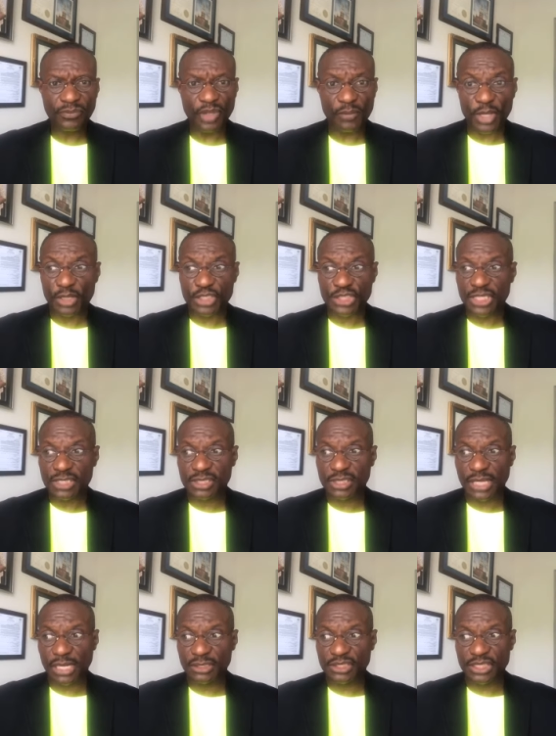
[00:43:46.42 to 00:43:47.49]
because she
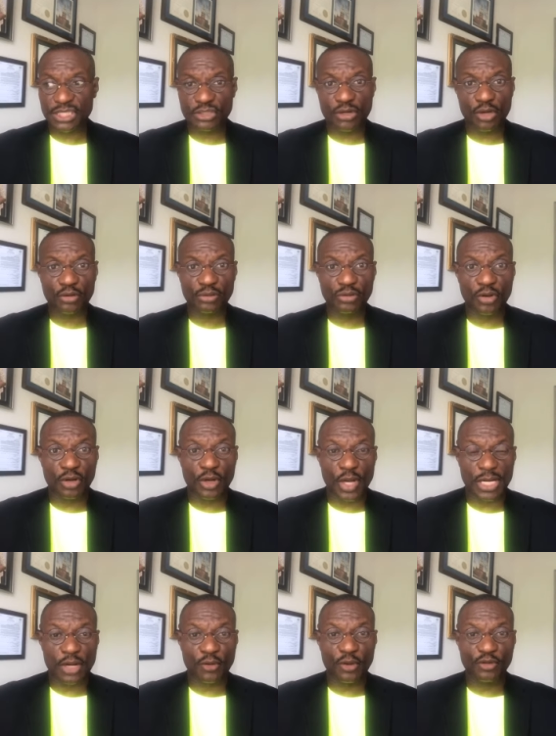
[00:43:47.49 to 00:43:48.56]
can she's no no
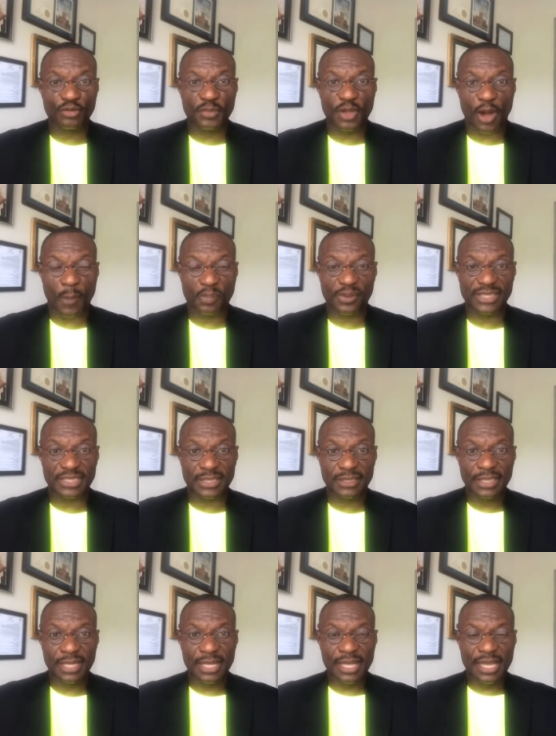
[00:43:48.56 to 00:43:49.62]
longer going to be operating
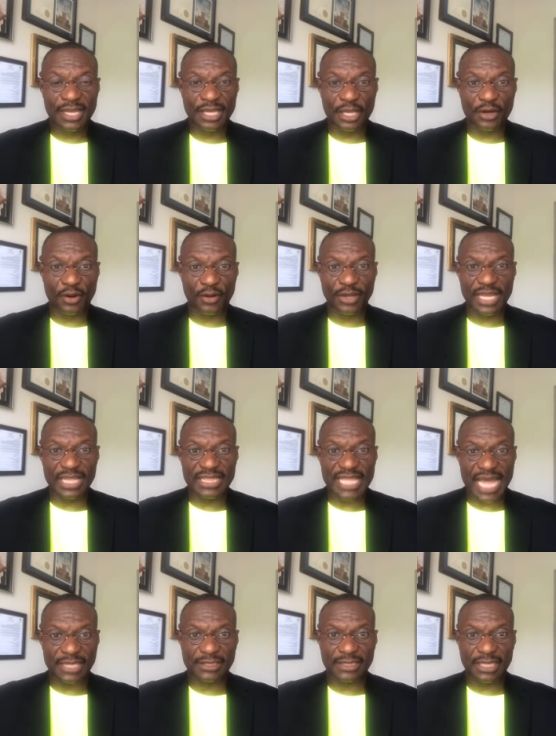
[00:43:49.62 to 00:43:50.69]
you know, in
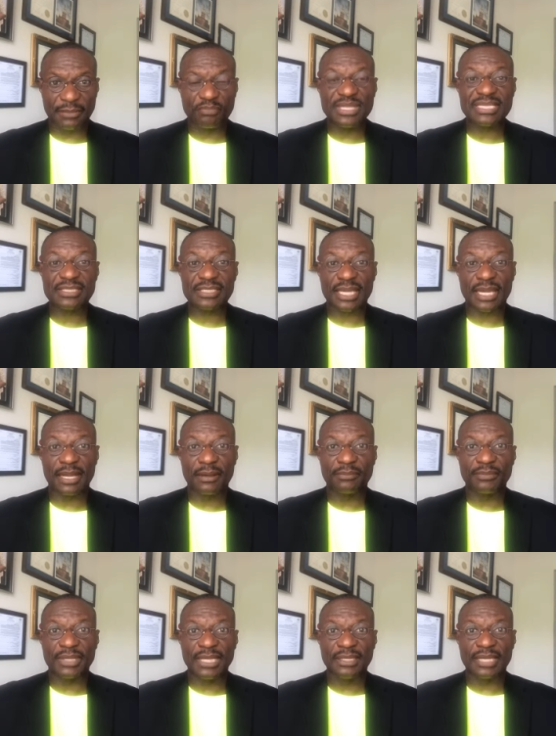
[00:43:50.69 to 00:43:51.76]
that uh, biz,
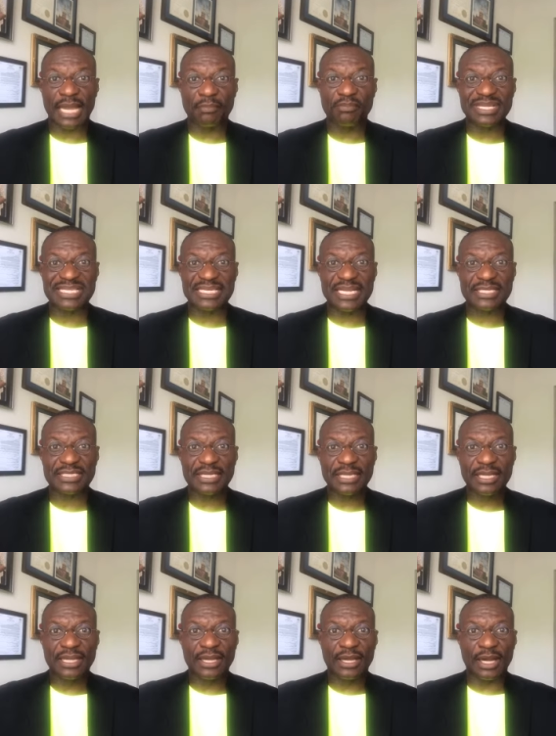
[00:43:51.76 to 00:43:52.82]
uh, in that business
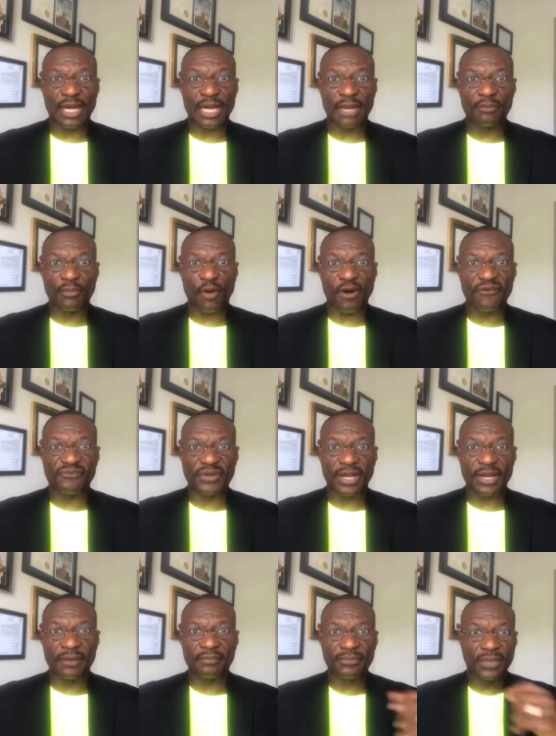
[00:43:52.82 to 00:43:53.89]
um, of
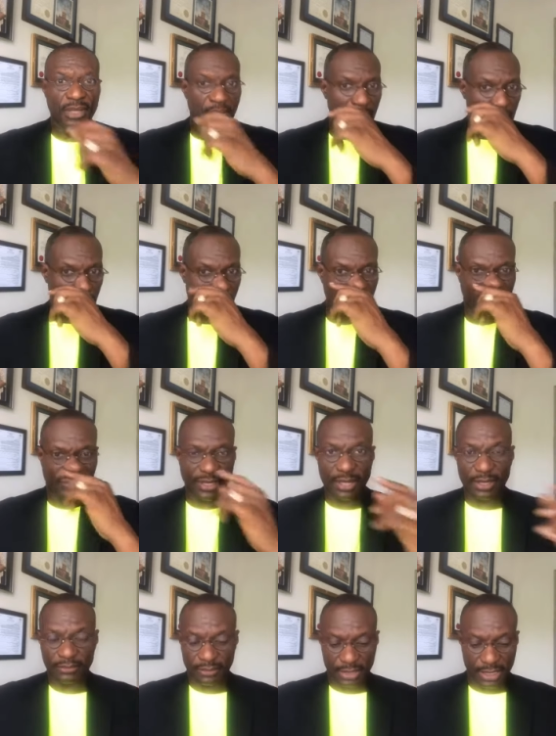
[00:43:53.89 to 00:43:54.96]
um, of
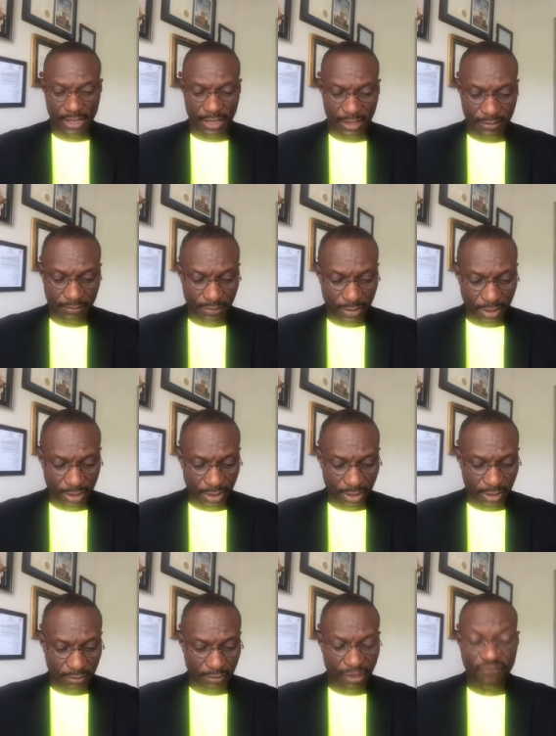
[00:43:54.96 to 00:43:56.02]
uh, um,
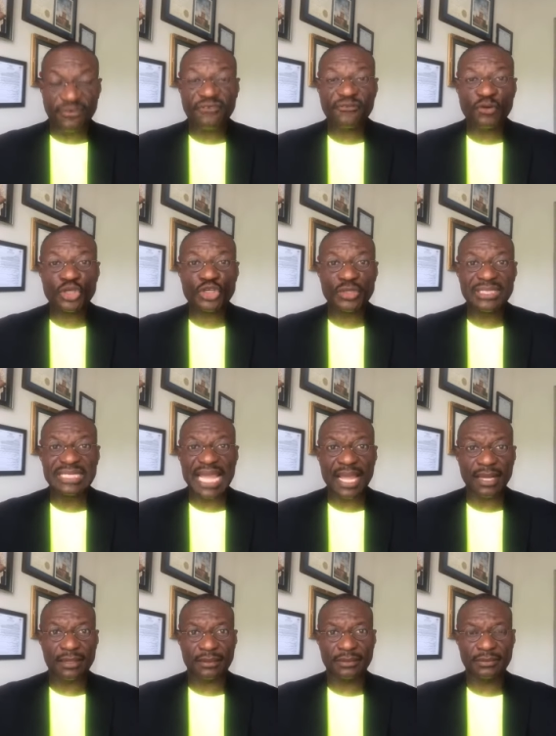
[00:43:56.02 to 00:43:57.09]
um, of a fortune
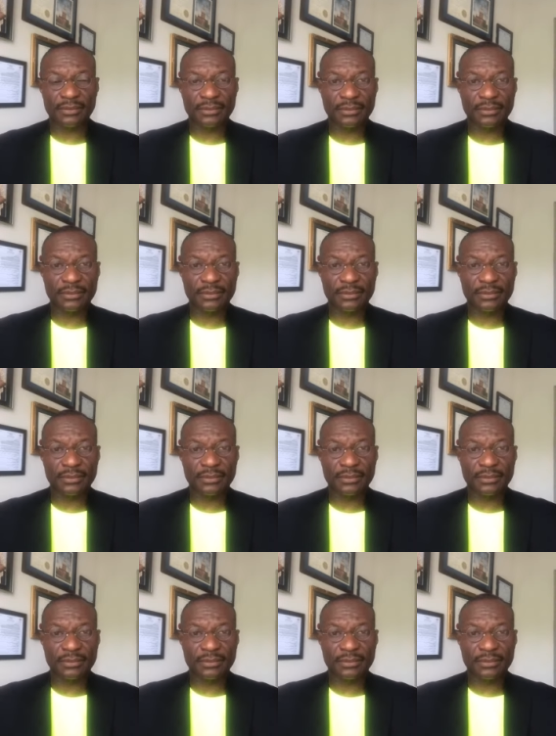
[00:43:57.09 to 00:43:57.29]
teller.